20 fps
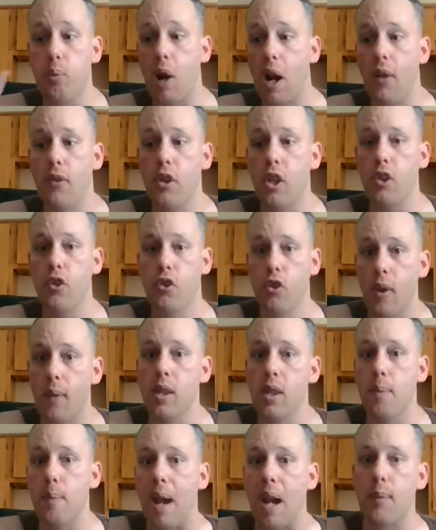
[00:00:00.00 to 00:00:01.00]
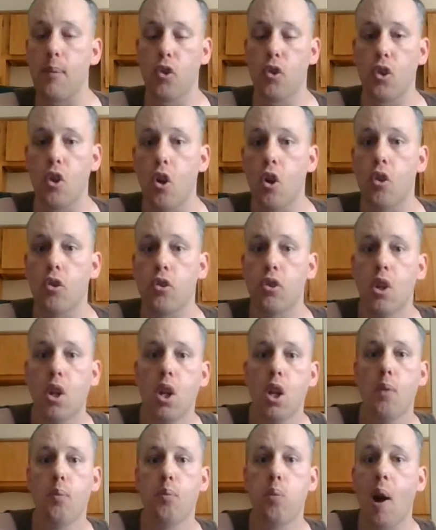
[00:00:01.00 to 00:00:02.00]
probably that some of the Magus girls
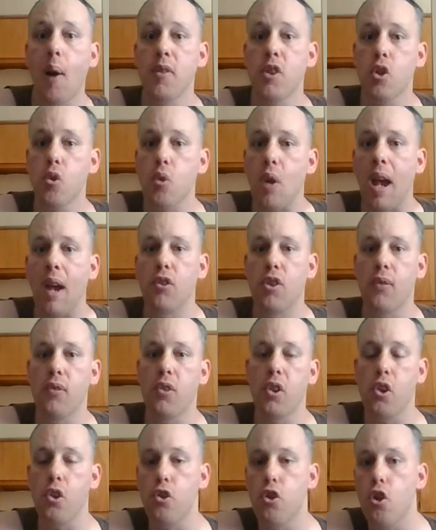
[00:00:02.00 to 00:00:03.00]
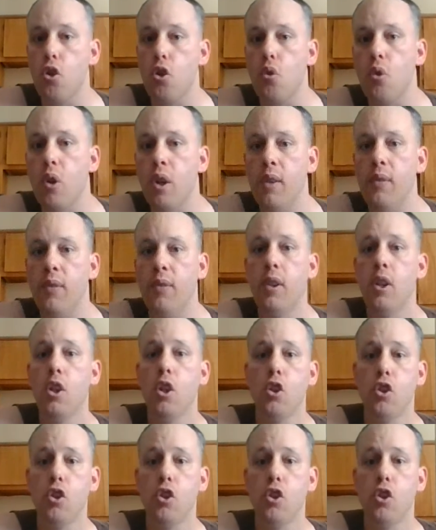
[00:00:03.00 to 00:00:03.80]
probably do have something to do with